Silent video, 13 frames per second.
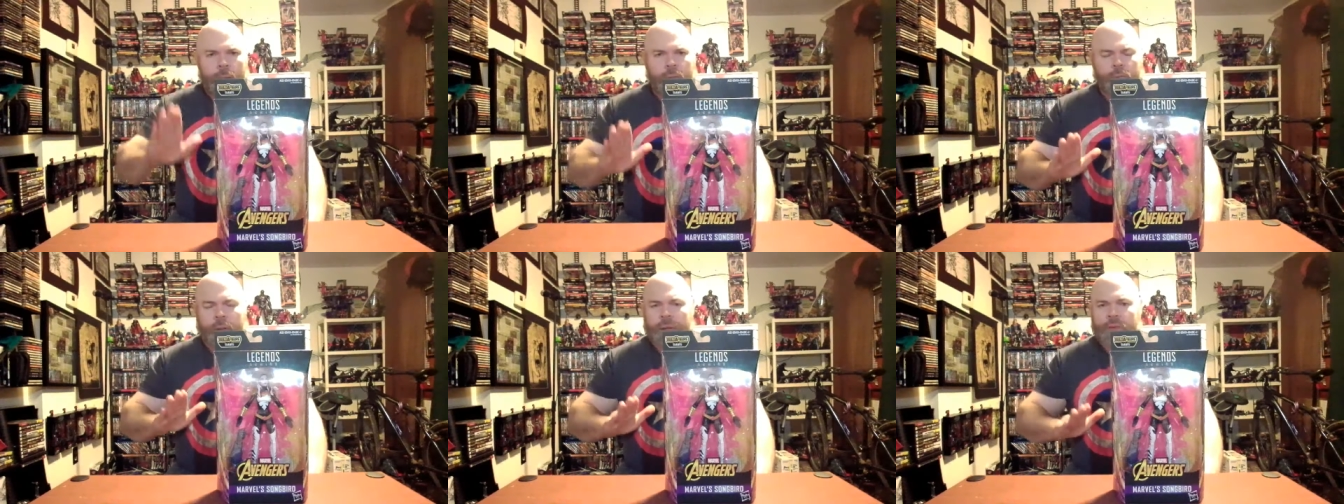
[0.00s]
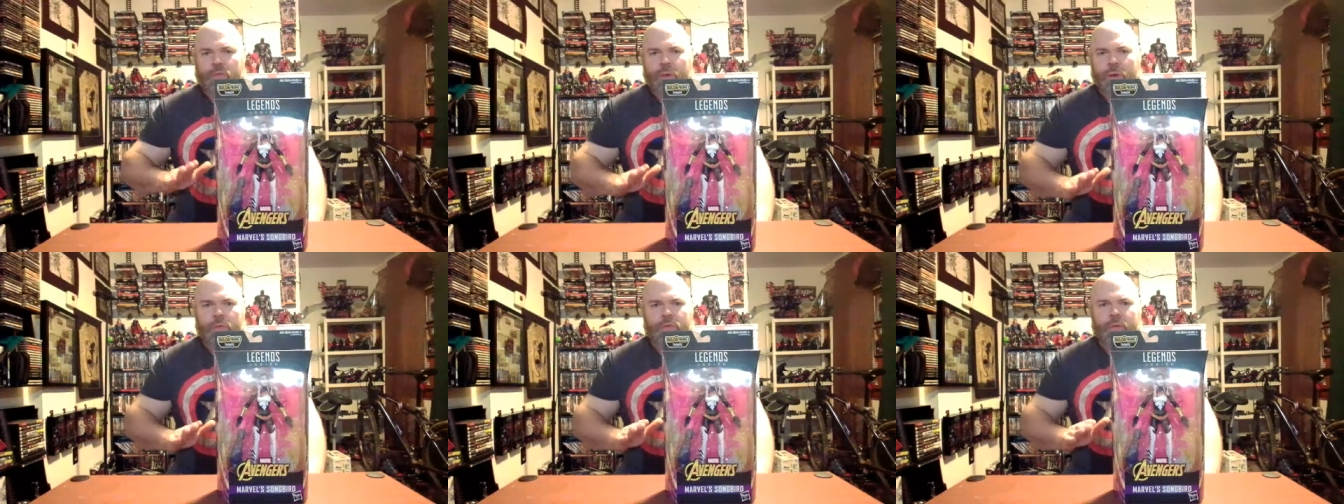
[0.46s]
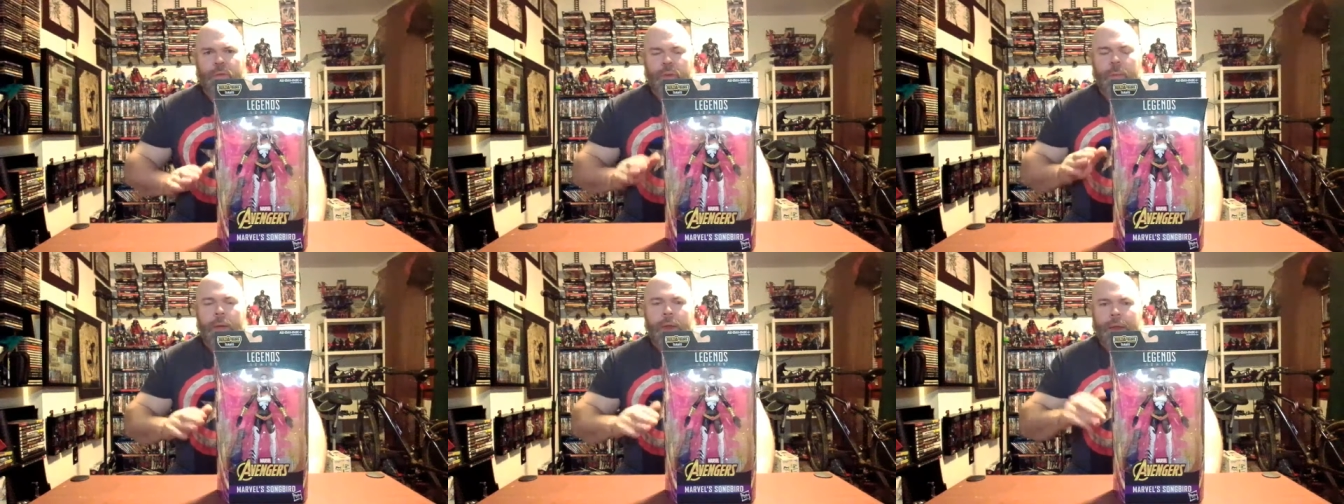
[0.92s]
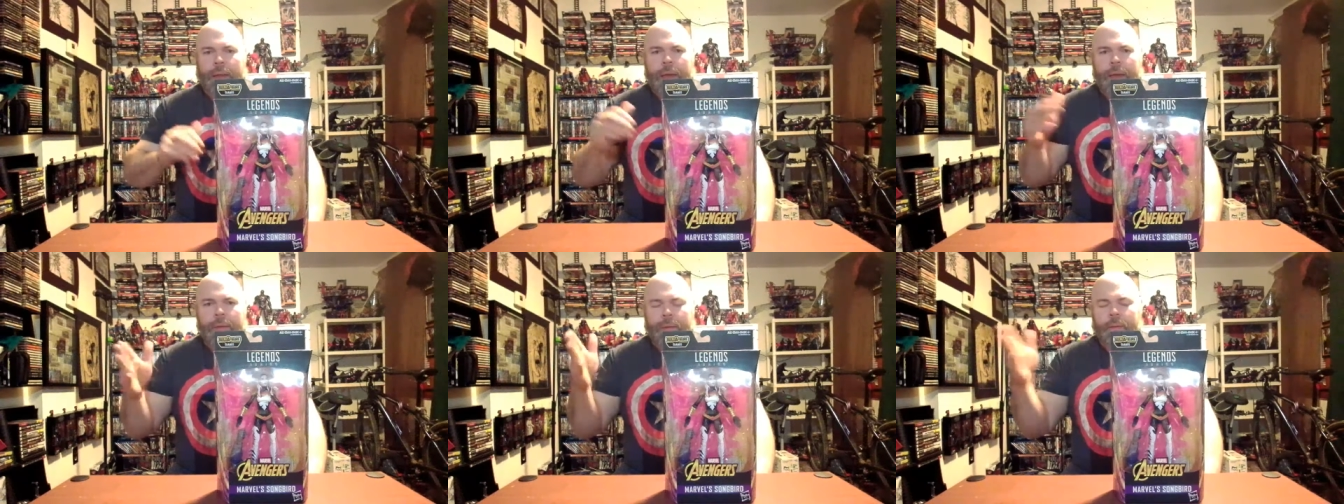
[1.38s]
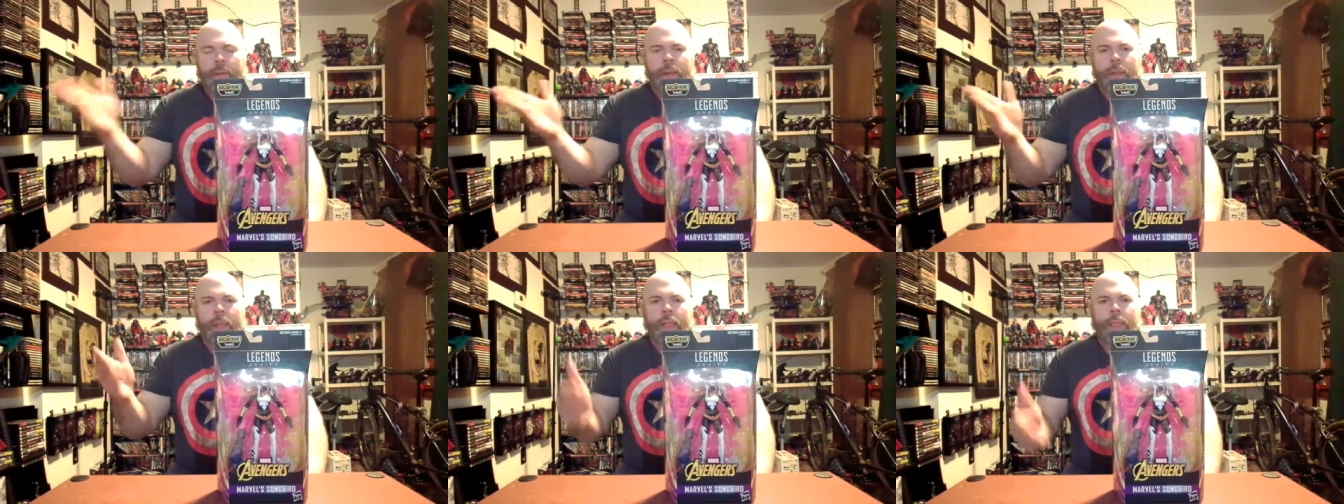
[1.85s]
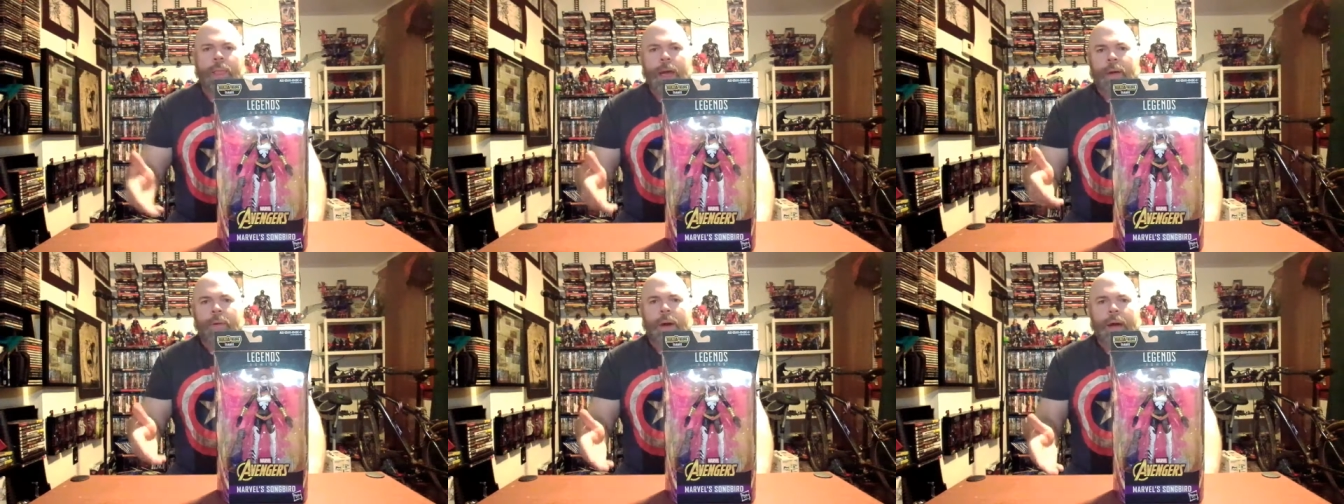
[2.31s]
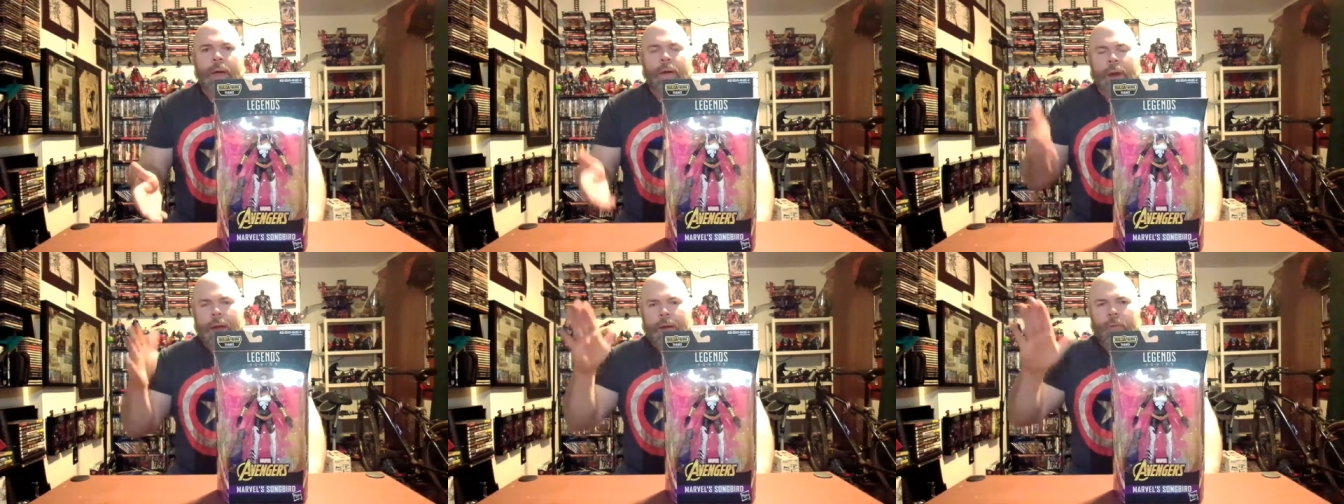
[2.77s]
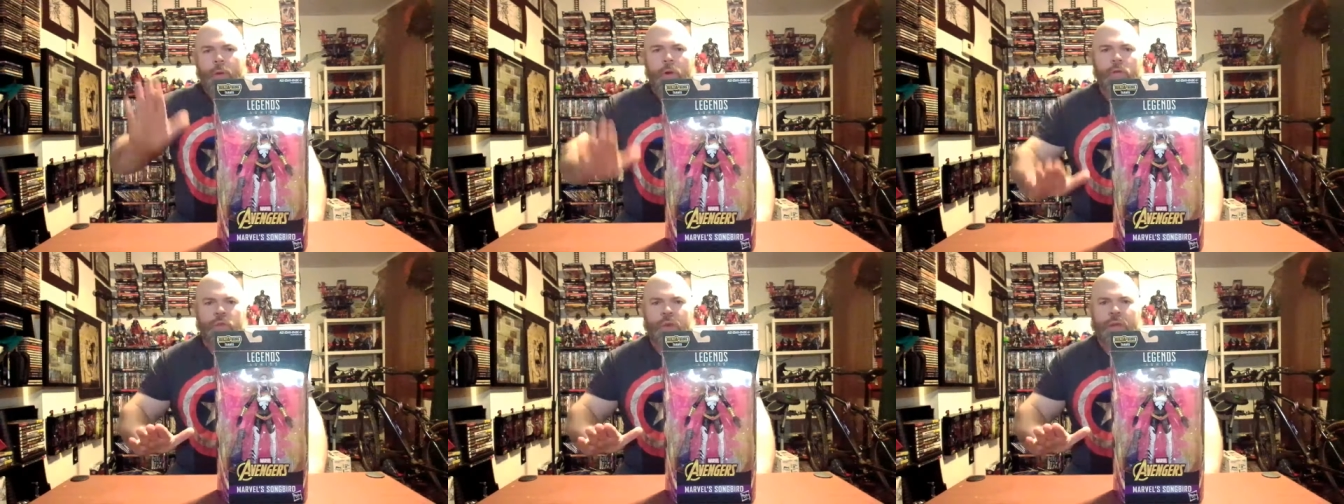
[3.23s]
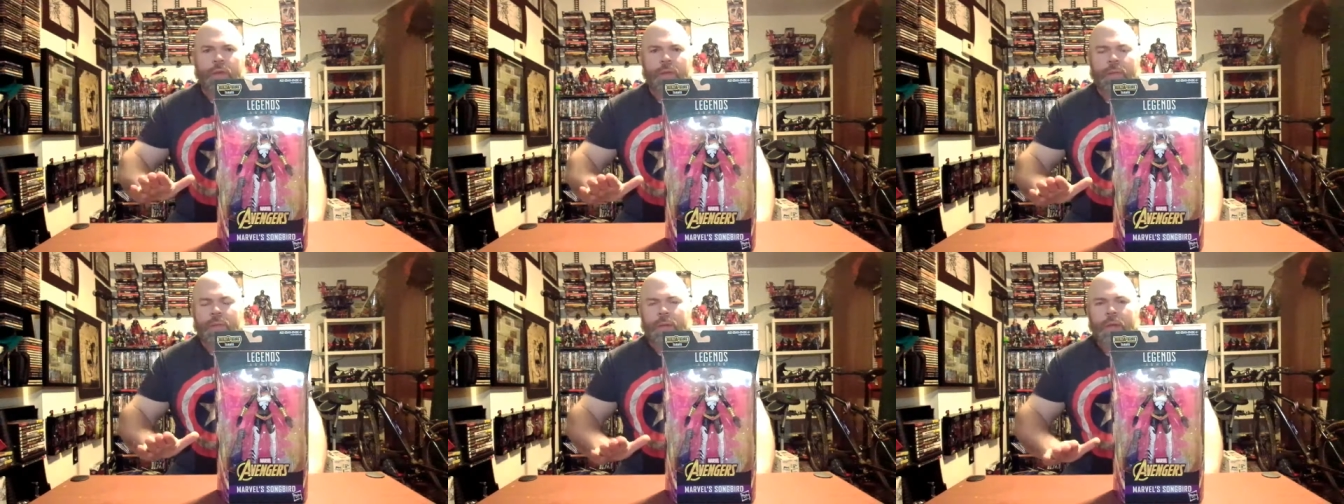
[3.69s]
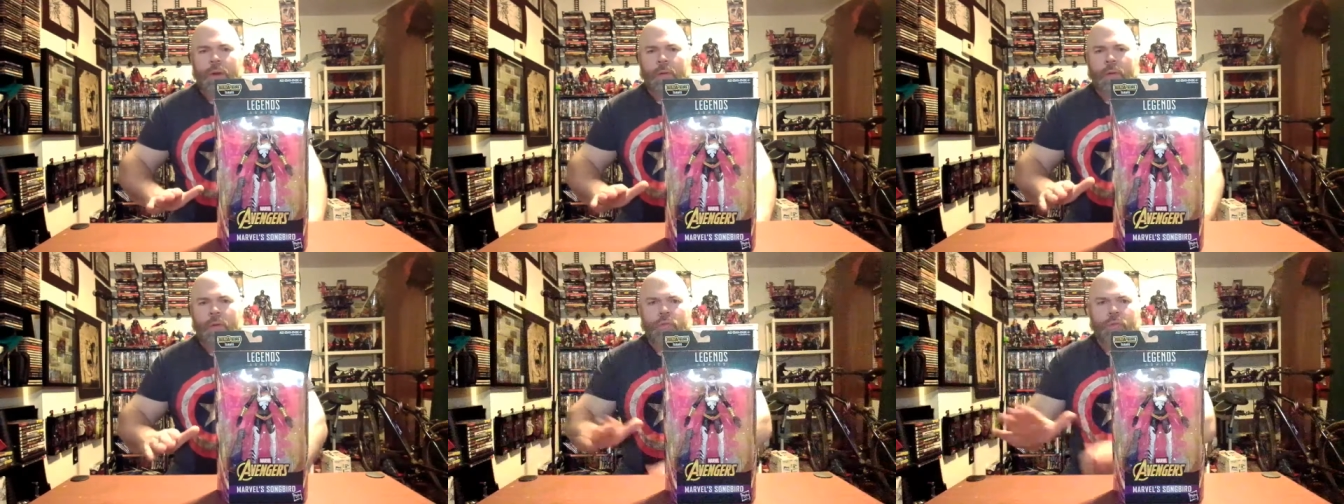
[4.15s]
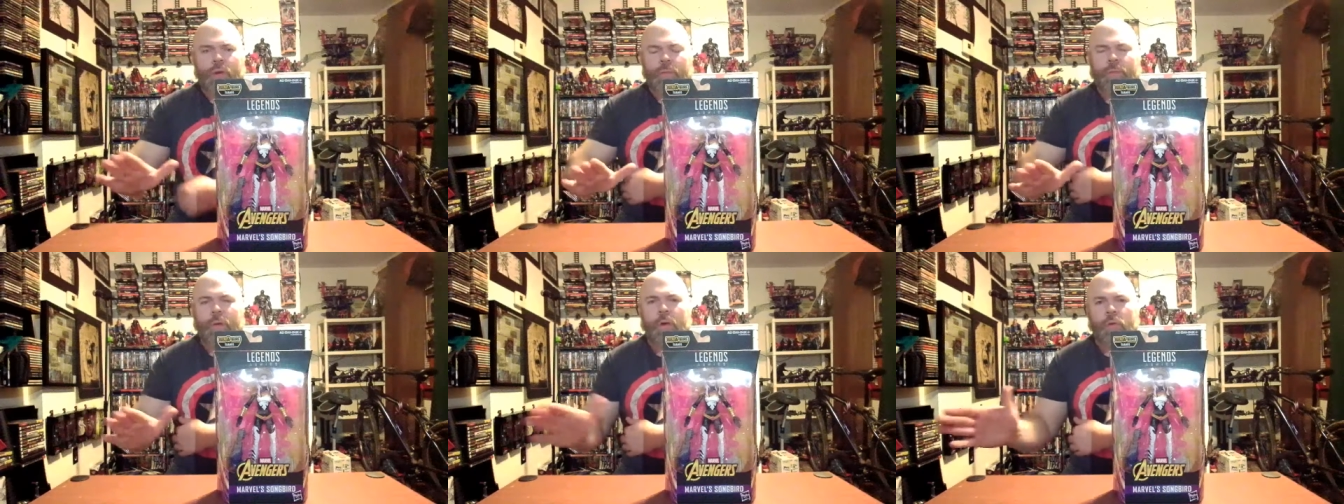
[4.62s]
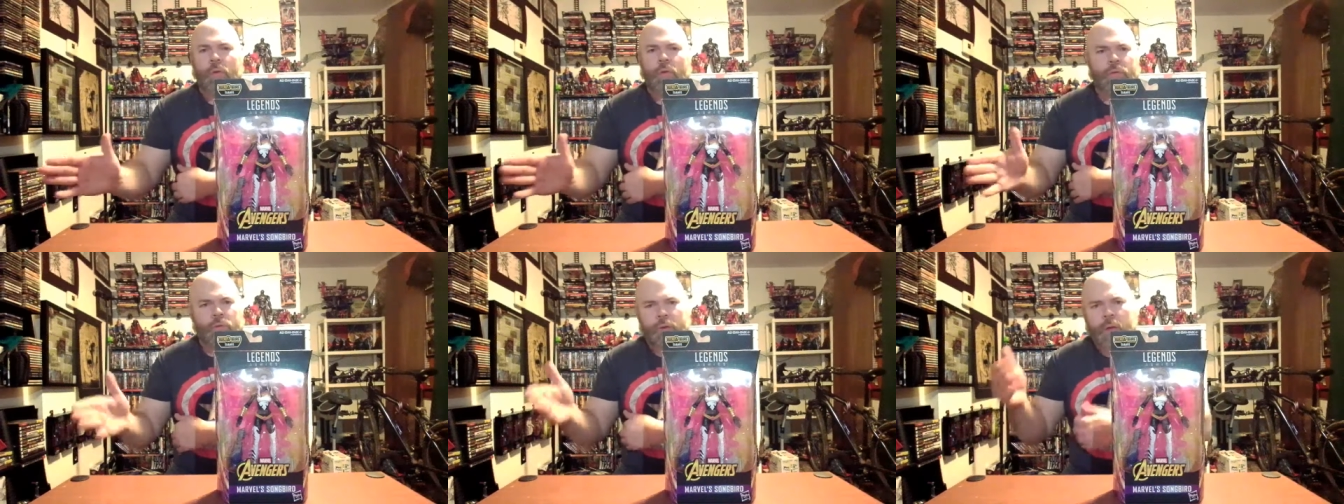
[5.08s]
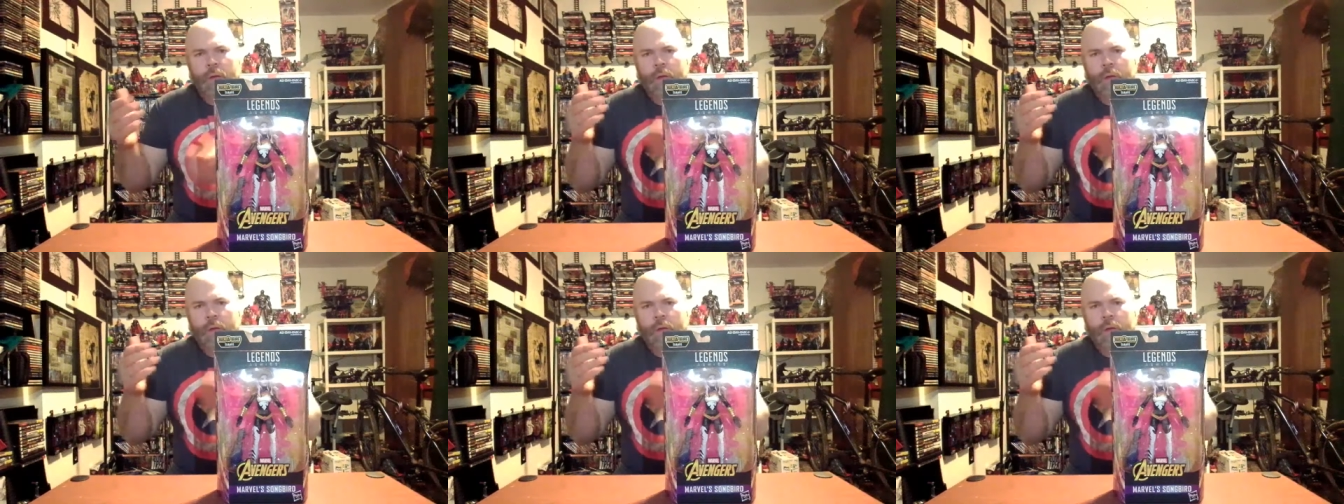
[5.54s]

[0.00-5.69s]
range goes, depending on how high or how low she can, you know, use her vocals,